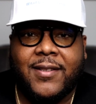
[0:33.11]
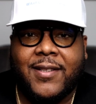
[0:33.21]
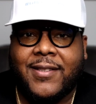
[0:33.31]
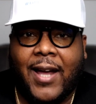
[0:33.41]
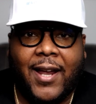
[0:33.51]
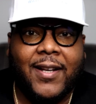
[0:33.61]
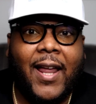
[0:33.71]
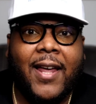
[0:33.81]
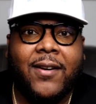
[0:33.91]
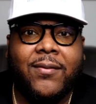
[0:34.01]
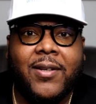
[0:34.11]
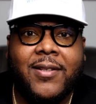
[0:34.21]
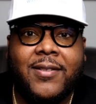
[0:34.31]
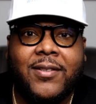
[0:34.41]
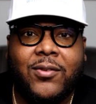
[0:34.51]
It's not a lot of
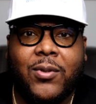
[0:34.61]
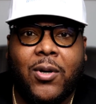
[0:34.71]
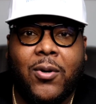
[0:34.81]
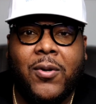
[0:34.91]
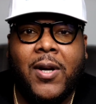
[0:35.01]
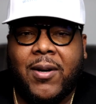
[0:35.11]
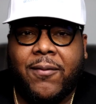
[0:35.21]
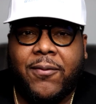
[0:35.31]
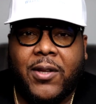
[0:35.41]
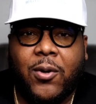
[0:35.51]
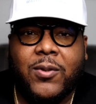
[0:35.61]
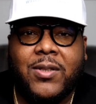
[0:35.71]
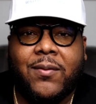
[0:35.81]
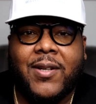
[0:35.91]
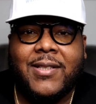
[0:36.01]
us, you know, but for
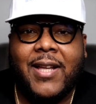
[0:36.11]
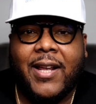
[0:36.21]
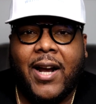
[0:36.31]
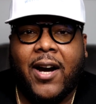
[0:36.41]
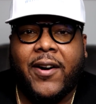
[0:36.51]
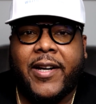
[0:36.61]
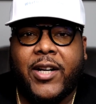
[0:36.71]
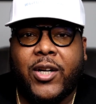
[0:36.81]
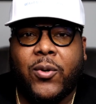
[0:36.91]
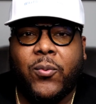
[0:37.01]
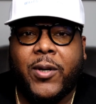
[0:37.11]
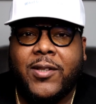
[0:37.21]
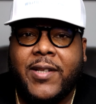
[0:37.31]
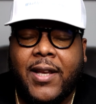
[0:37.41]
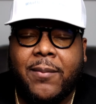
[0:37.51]
those of us that are here and
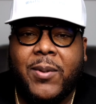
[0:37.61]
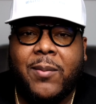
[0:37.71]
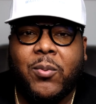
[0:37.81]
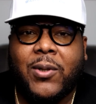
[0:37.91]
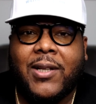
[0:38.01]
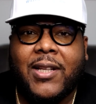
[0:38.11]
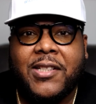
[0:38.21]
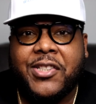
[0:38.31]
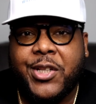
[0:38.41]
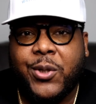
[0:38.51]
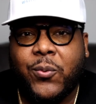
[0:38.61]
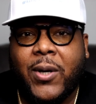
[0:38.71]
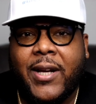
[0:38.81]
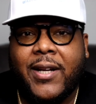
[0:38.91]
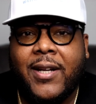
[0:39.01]
we're telling people the legit
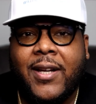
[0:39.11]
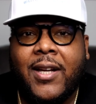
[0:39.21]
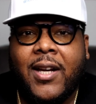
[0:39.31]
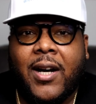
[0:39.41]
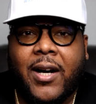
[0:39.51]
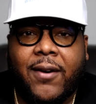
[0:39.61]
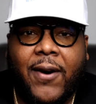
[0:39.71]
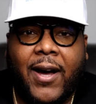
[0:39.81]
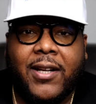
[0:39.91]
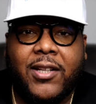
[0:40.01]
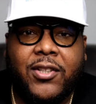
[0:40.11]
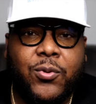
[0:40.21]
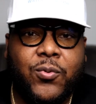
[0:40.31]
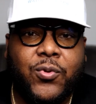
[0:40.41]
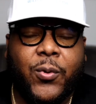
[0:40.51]
way of how to
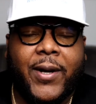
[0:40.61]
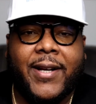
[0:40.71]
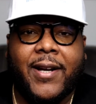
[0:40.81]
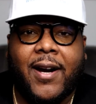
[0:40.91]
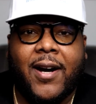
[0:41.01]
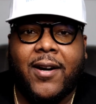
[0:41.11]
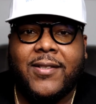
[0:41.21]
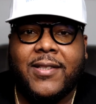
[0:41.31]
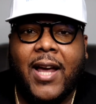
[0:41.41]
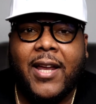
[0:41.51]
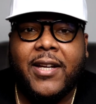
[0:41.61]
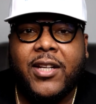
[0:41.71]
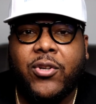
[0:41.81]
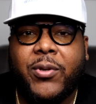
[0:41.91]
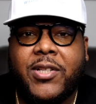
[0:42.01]
use credit cards and how to
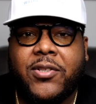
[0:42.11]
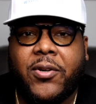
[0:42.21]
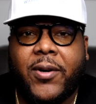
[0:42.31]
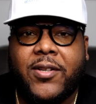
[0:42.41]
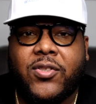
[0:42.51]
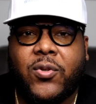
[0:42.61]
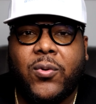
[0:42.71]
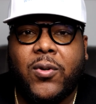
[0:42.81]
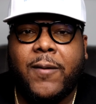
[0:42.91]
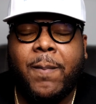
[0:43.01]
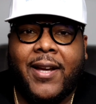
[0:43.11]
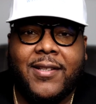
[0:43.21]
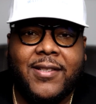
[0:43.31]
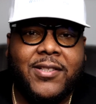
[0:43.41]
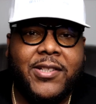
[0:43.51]
increase your credit score
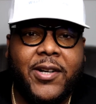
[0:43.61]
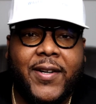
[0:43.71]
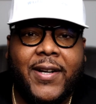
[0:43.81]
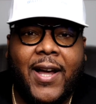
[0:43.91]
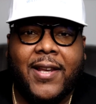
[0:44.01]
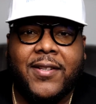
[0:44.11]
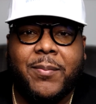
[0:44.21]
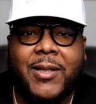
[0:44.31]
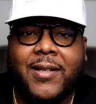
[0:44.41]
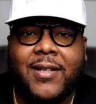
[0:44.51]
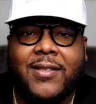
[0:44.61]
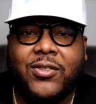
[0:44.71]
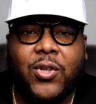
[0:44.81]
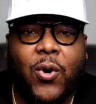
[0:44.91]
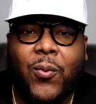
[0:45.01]
and just sharing knowledge
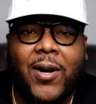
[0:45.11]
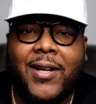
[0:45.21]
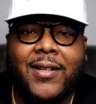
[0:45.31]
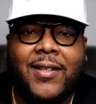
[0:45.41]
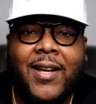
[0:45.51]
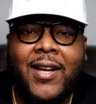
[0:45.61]
because no one